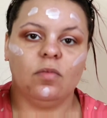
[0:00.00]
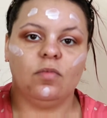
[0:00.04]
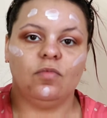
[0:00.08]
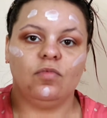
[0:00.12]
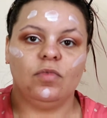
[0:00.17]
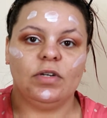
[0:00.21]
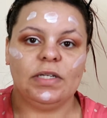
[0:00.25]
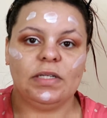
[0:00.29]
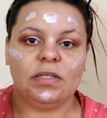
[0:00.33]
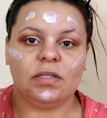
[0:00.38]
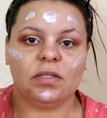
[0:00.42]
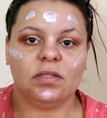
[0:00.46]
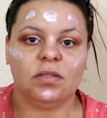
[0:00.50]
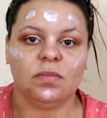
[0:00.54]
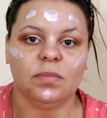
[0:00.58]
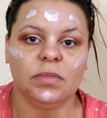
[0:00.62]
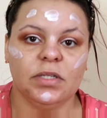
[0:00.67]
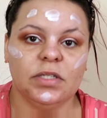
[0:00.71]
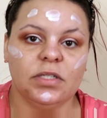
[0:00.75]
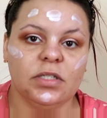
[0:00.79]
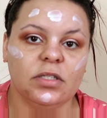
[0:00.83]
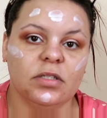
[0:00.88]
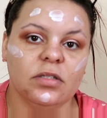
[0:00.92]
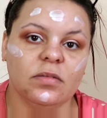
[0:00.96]
risk
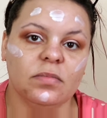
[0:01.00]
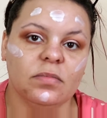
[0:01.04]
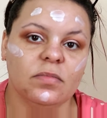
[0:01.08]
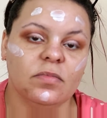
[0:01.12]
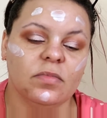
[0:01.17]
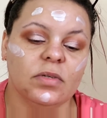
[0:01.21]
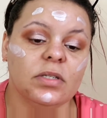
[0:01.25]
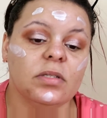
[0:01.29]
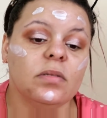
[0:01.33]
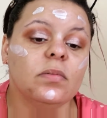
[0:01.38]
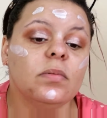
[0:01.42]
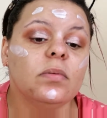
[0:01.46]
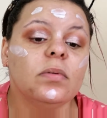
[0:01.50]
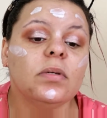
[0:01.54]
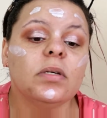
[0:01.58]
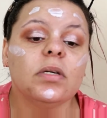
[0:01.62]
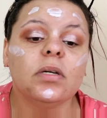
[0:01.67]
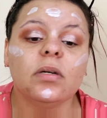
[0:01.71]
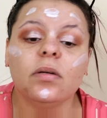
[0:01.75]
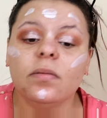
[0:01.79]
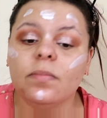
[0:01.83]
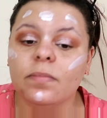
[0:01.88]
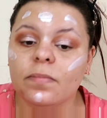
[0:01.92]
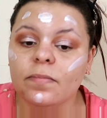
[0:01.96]
smudging the rest of the
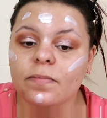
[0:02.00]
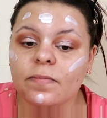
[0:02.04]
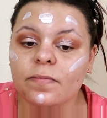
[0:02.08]
makeup.